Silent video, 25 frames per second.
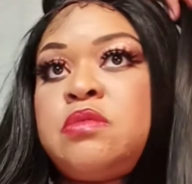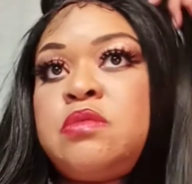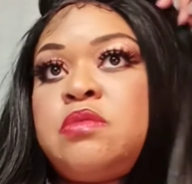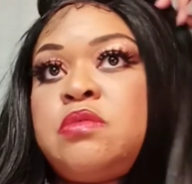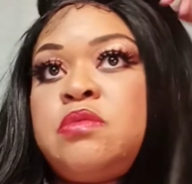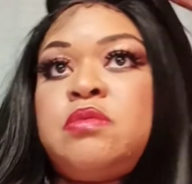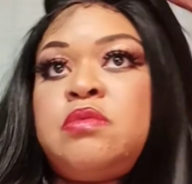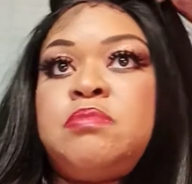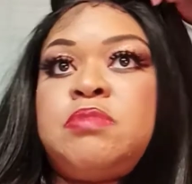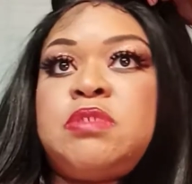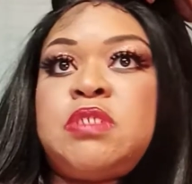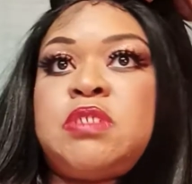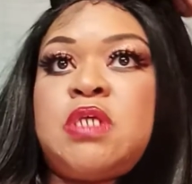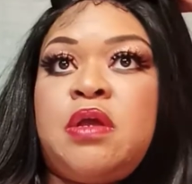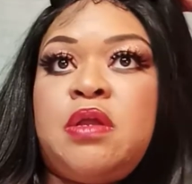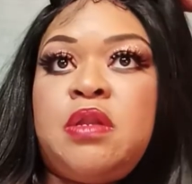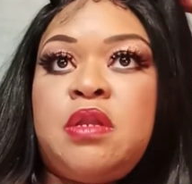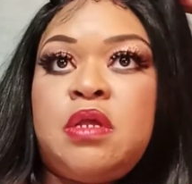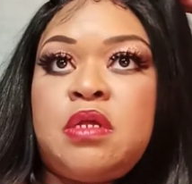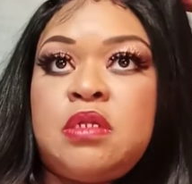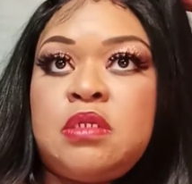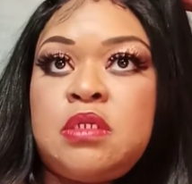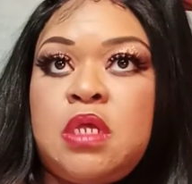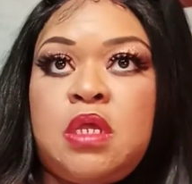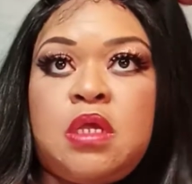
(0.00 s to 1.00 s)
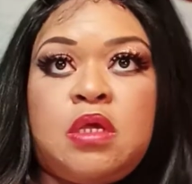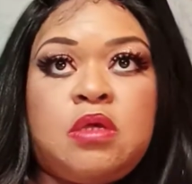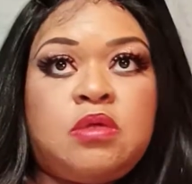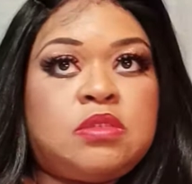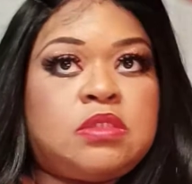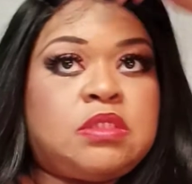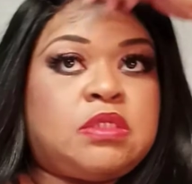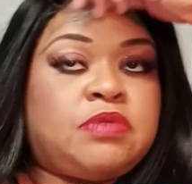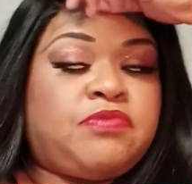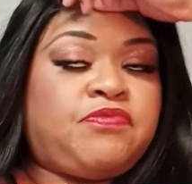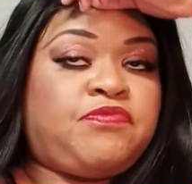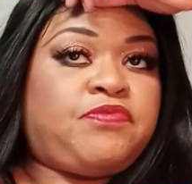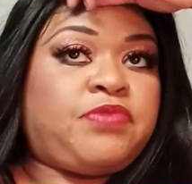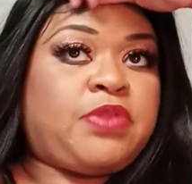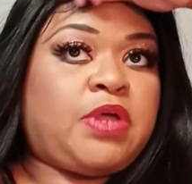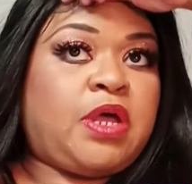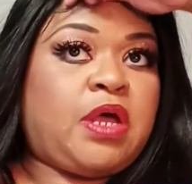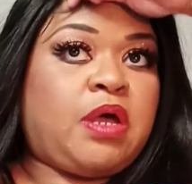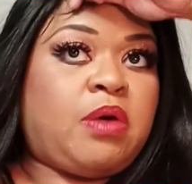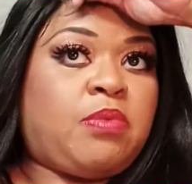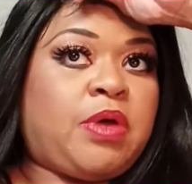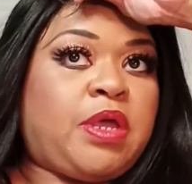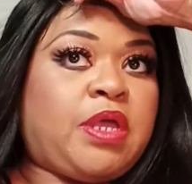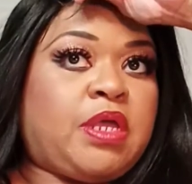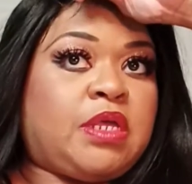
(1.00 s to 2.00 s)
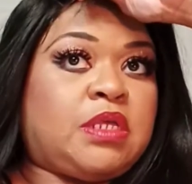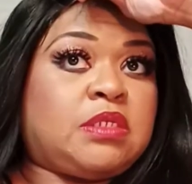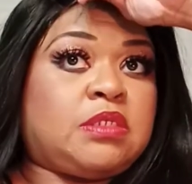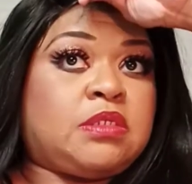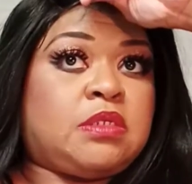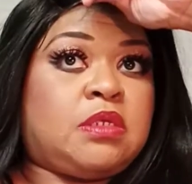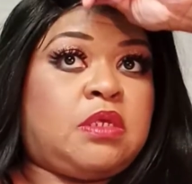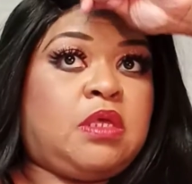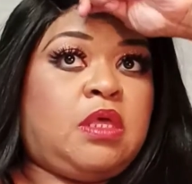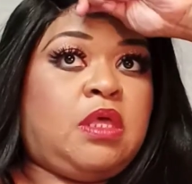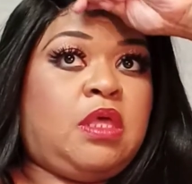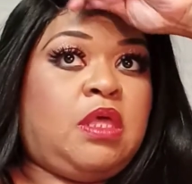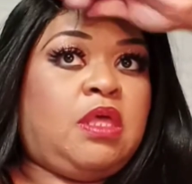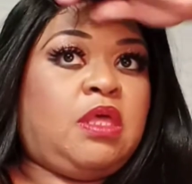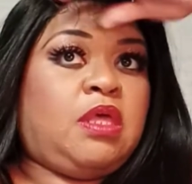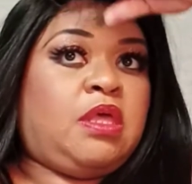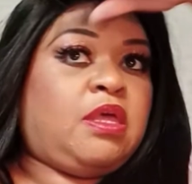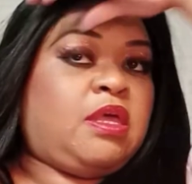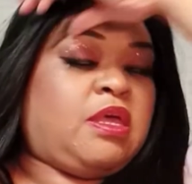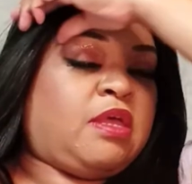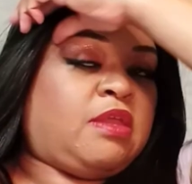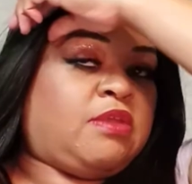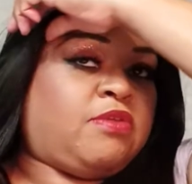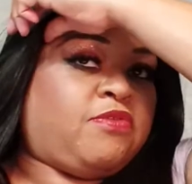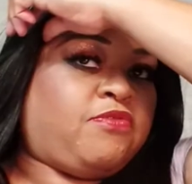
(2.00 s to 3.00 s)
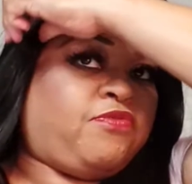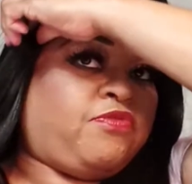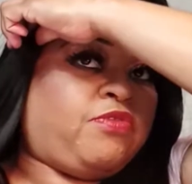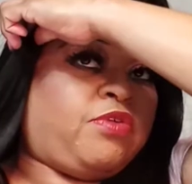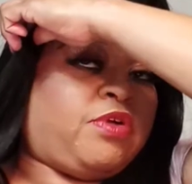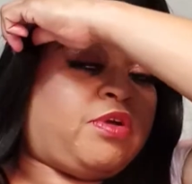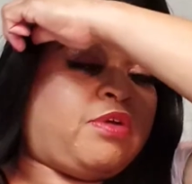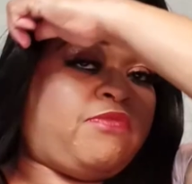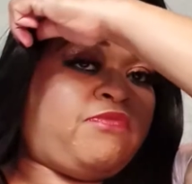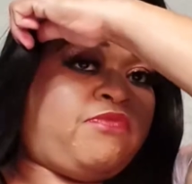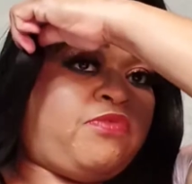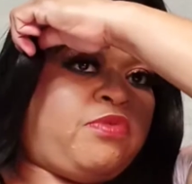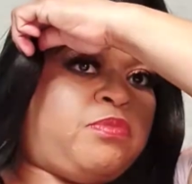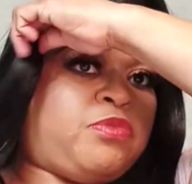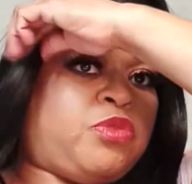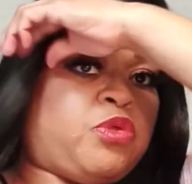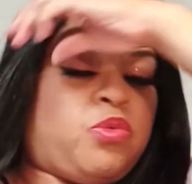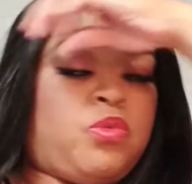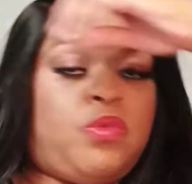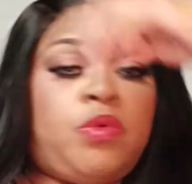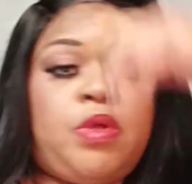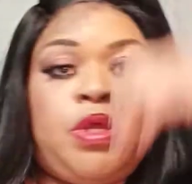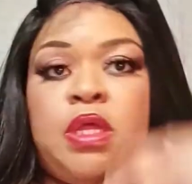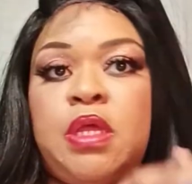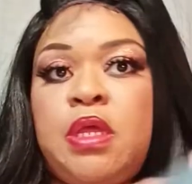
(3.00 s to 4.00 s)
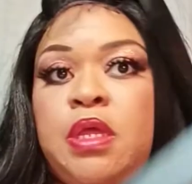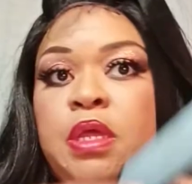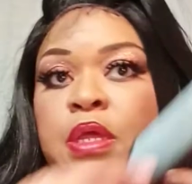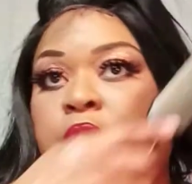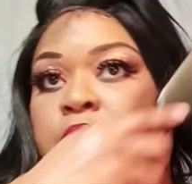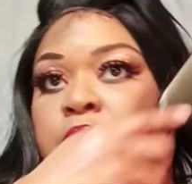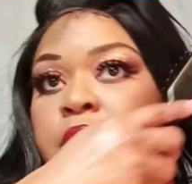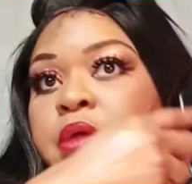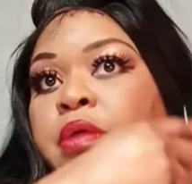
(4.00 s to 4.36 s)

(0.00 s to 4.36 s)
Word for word: I'm sorry, not tangles, the flyaways in the front from the wig.